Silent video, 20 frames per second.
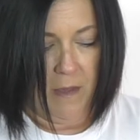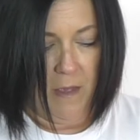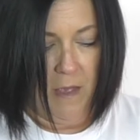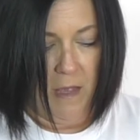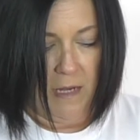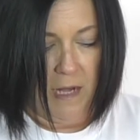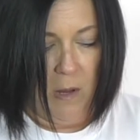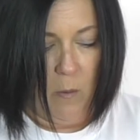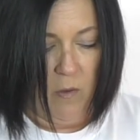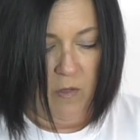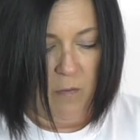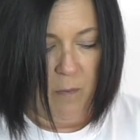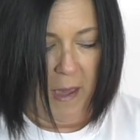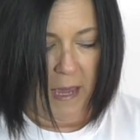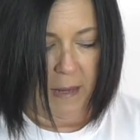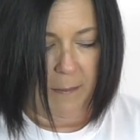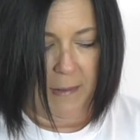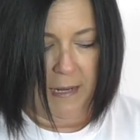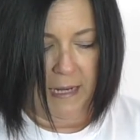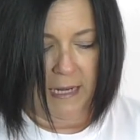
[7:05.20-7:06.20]
Now with
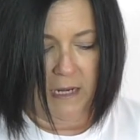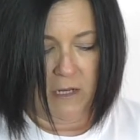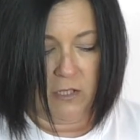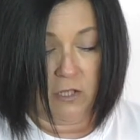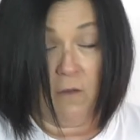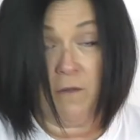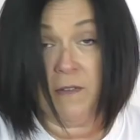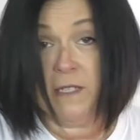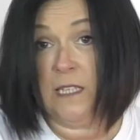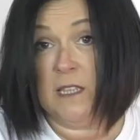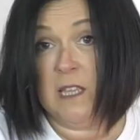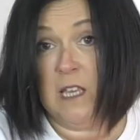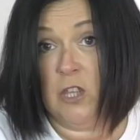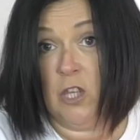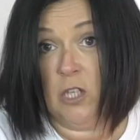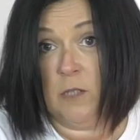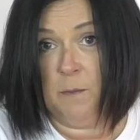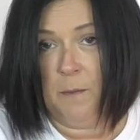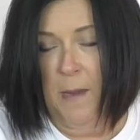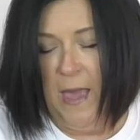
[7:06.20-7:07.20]
pipe cleaners, obviously they
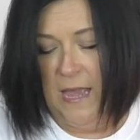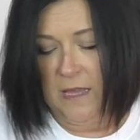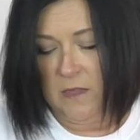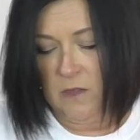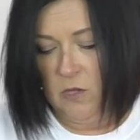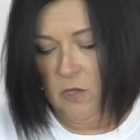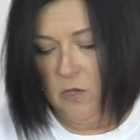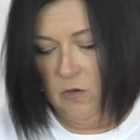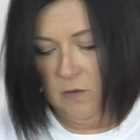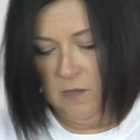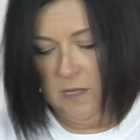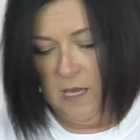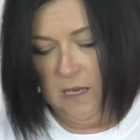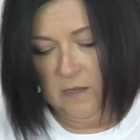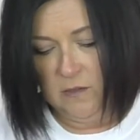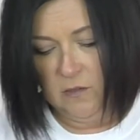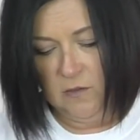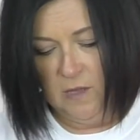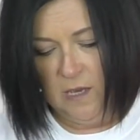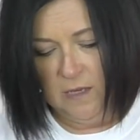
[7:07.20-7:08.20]
just bend, don't they?
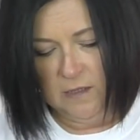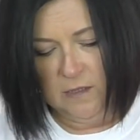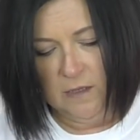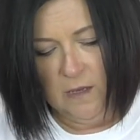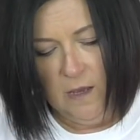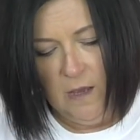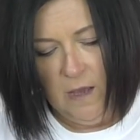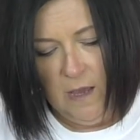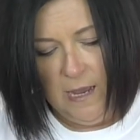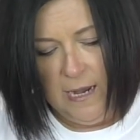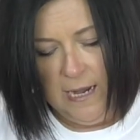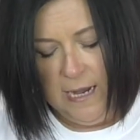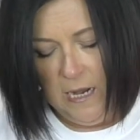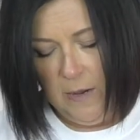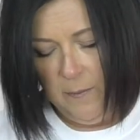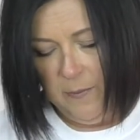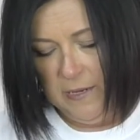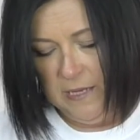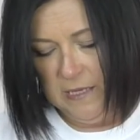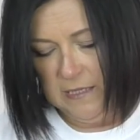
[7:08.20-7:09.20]
So that's a
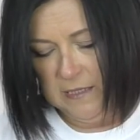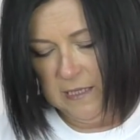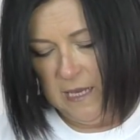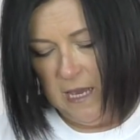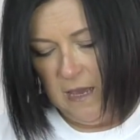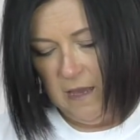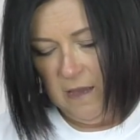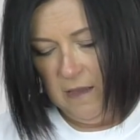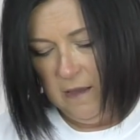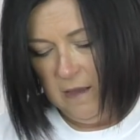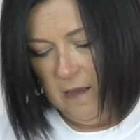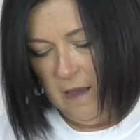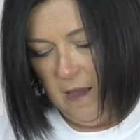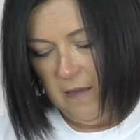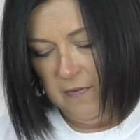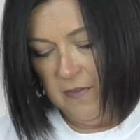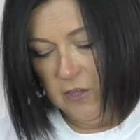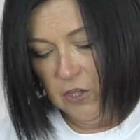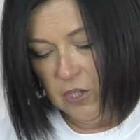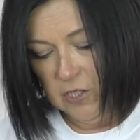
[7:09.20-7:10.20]
little bit easier.
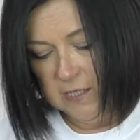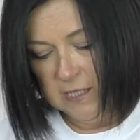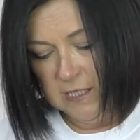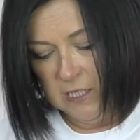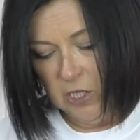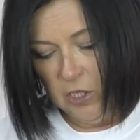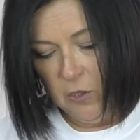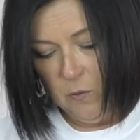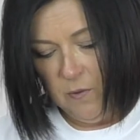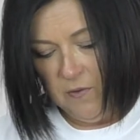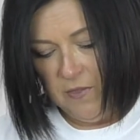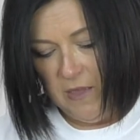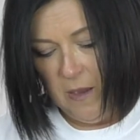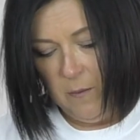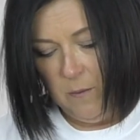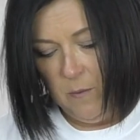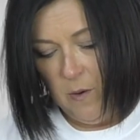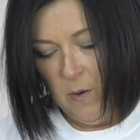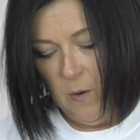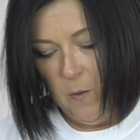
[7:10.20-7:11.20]
And then just secure
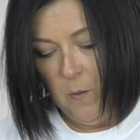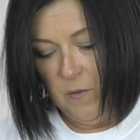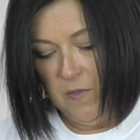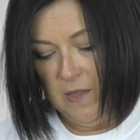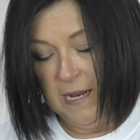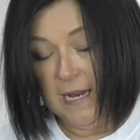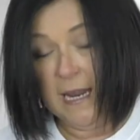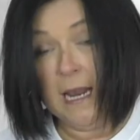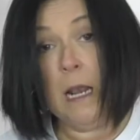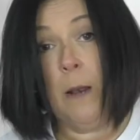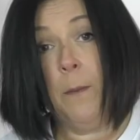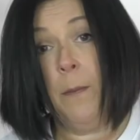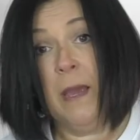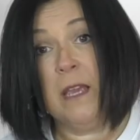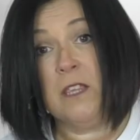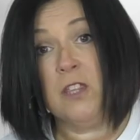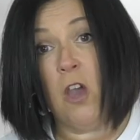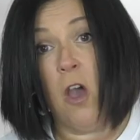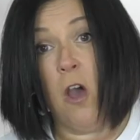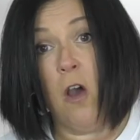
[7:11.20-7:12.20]
them with a little
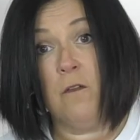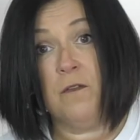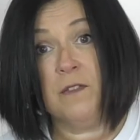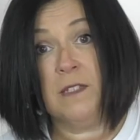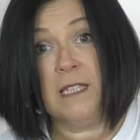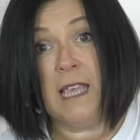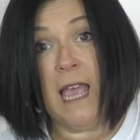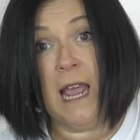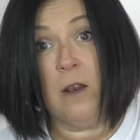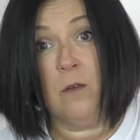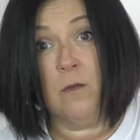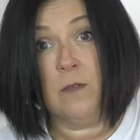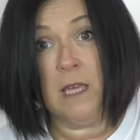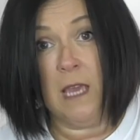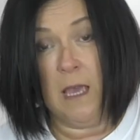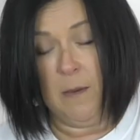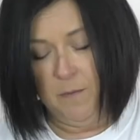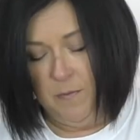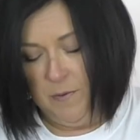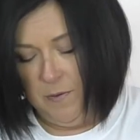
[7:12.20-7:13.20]
bit of
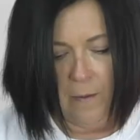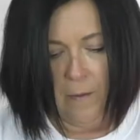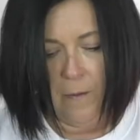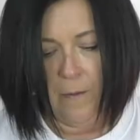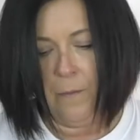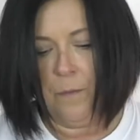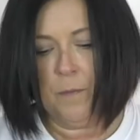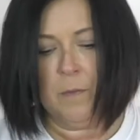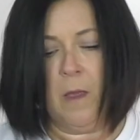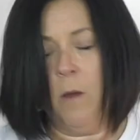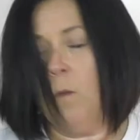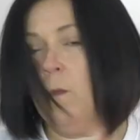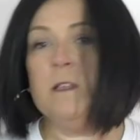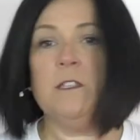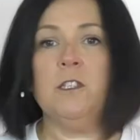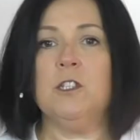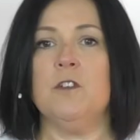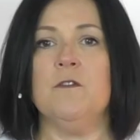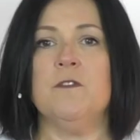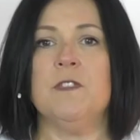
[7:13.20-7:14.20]
sellotape. And
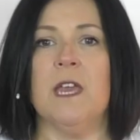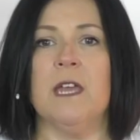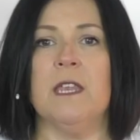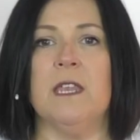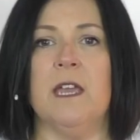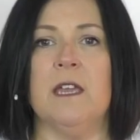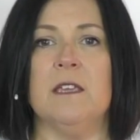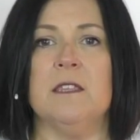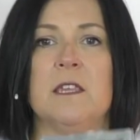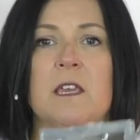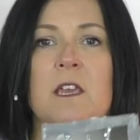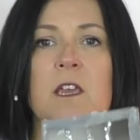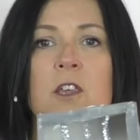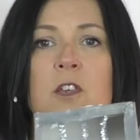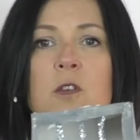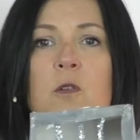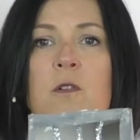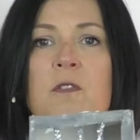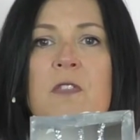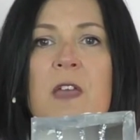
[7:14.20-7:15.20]
once you've done it,
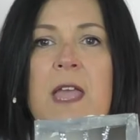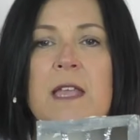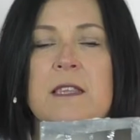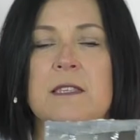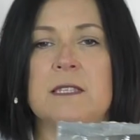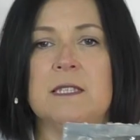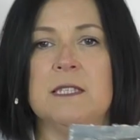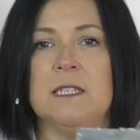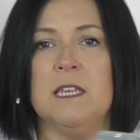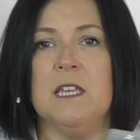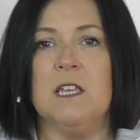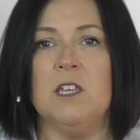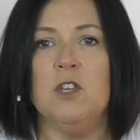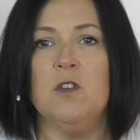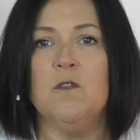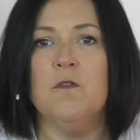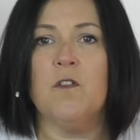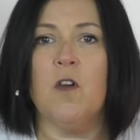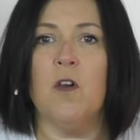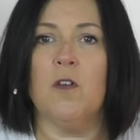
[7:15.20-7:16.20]
you'll then see
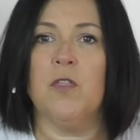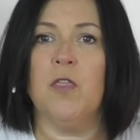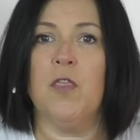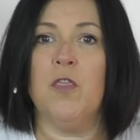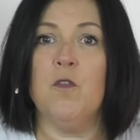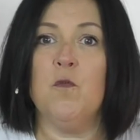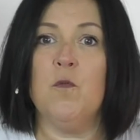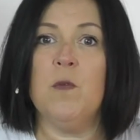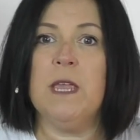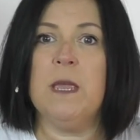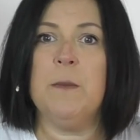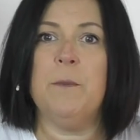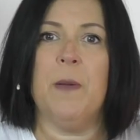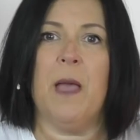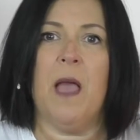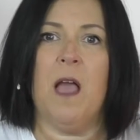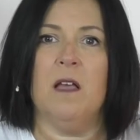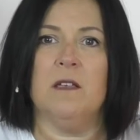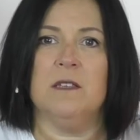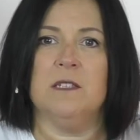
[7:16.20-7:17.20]
you've got 3
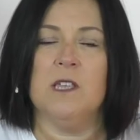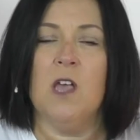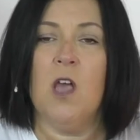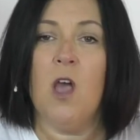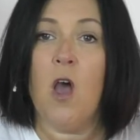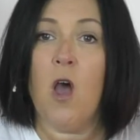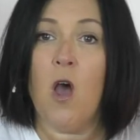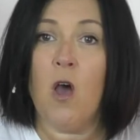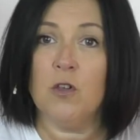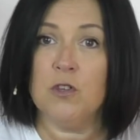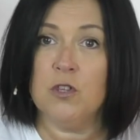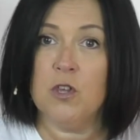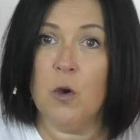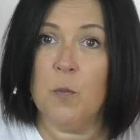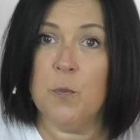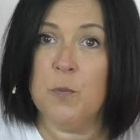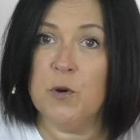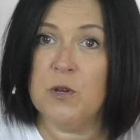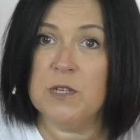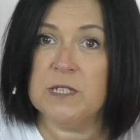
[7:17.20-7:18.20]
bars on your
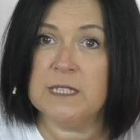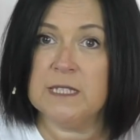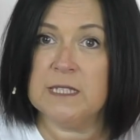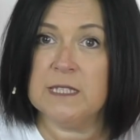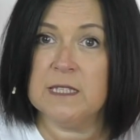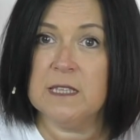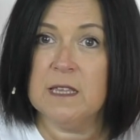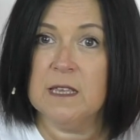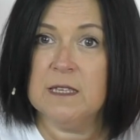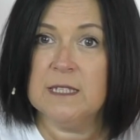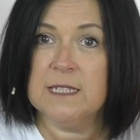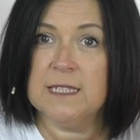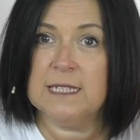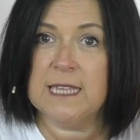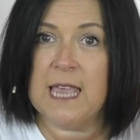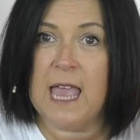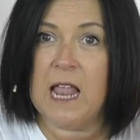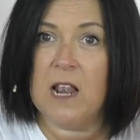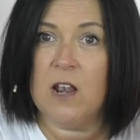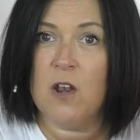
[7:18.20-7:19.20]
prison
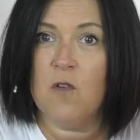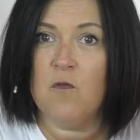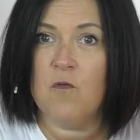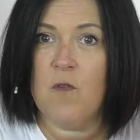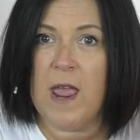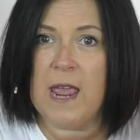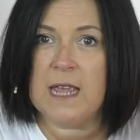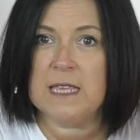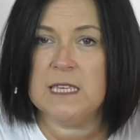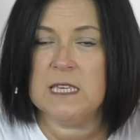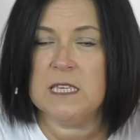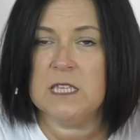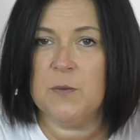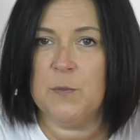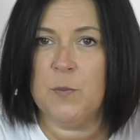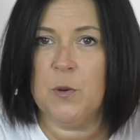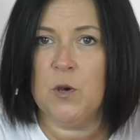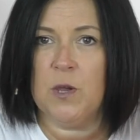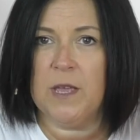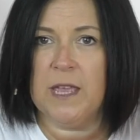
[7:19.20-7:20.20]
cell ready to
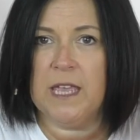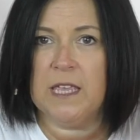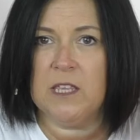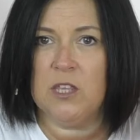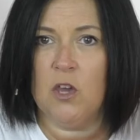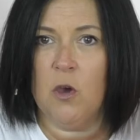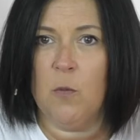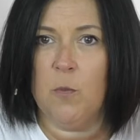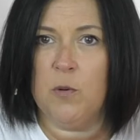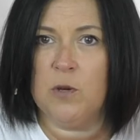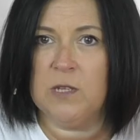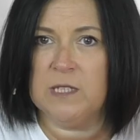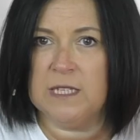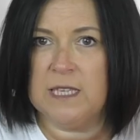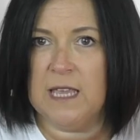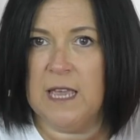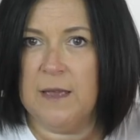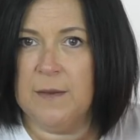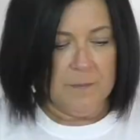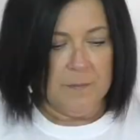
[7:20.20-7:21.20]
put in your
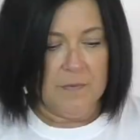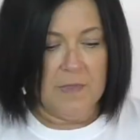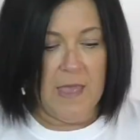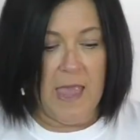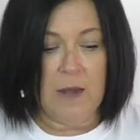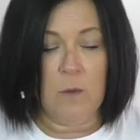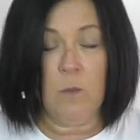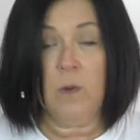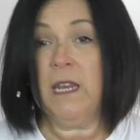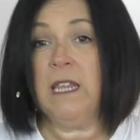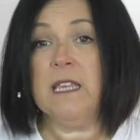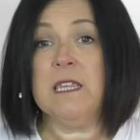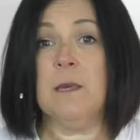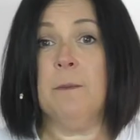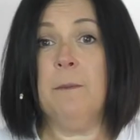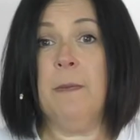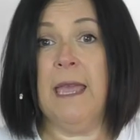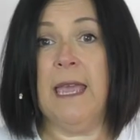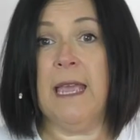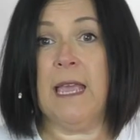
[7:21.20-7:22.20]
prisoner. Then we need
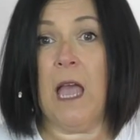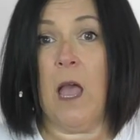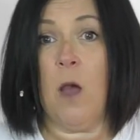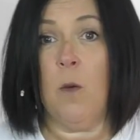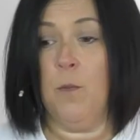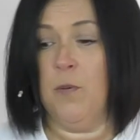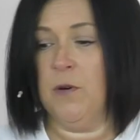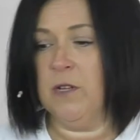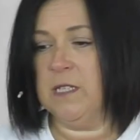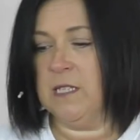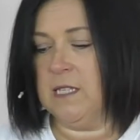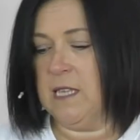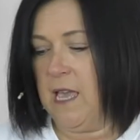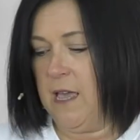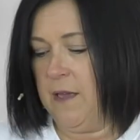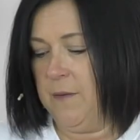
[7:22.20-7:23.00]
to make our prisoner.